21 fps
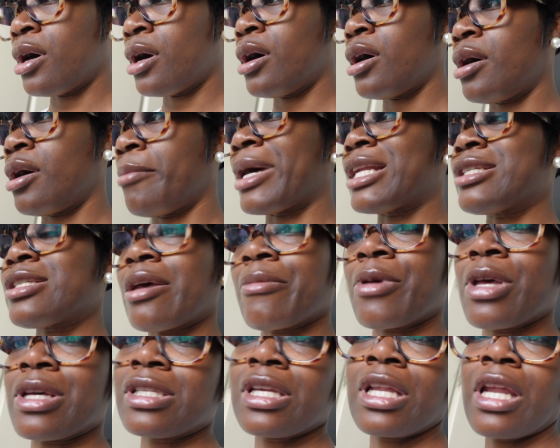Um, by the time
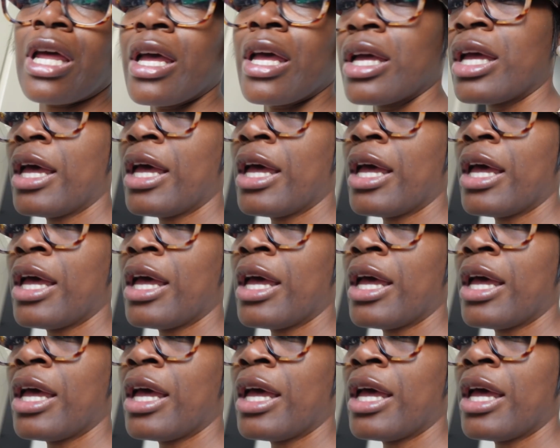y'all see that,